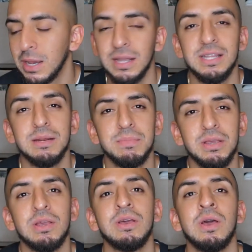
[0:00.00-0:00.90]
it did
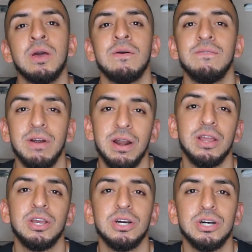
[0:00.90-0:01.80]
me very
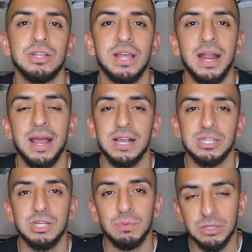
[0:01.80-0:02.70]
good that I
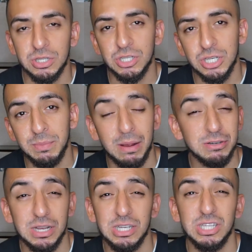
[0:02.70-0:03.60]
actually went to the gym. I
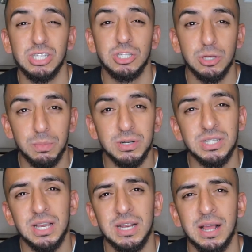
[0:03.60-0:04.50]
was actually super
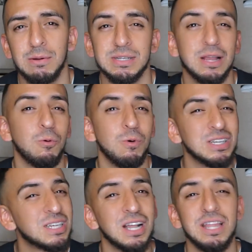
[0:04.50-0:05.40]
skinny. I was like
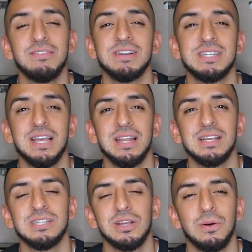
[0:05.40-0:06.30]
Wiz Khalifa skinny.
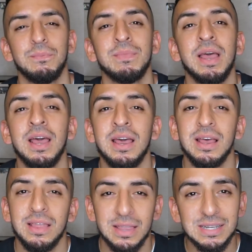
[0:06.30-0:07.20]
So
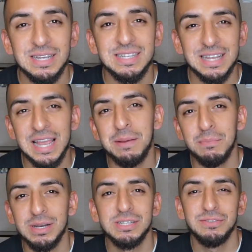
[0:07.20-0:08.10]
this is a
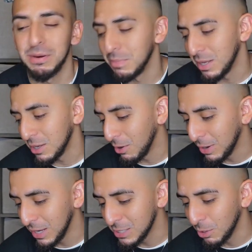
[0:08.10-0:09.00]
must for me.
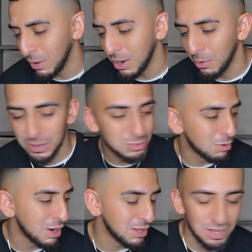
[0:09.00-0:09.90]
Okay, so I always
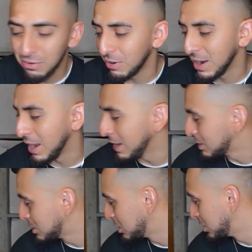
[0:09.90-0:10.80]
wear different
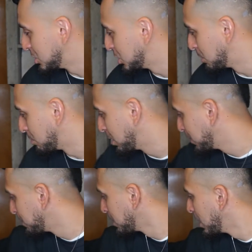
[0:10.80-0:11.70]
hats to the gym, right?